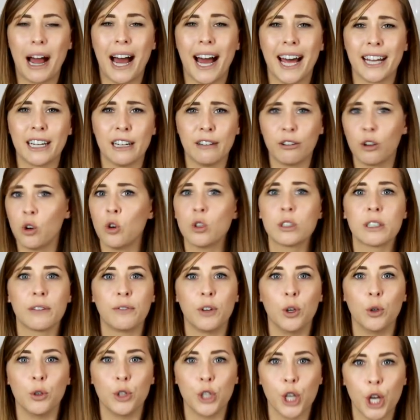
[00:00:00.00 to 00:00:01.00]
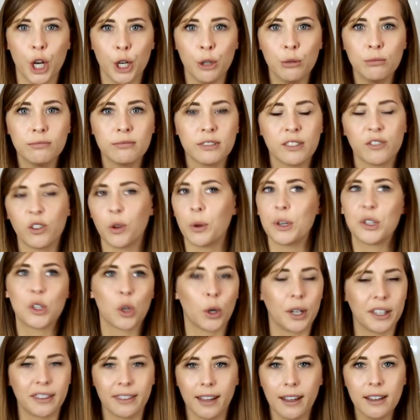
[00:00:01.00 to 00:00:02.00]
And of course if you're new, if you
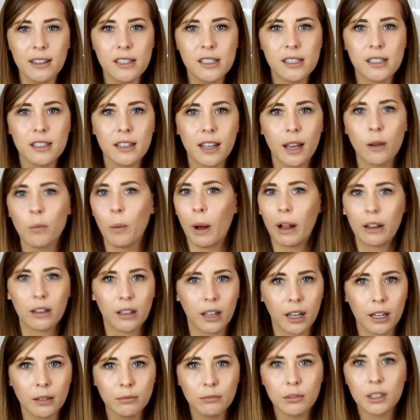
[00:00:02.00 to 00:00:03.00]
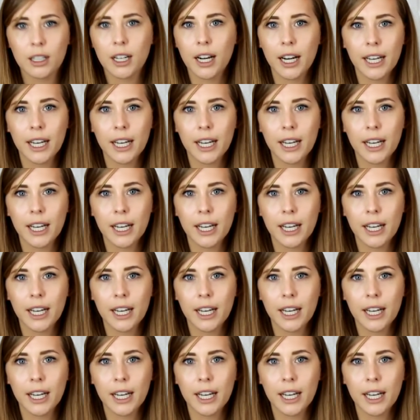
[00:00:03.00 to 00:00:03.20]
enjoyed this, then welcome.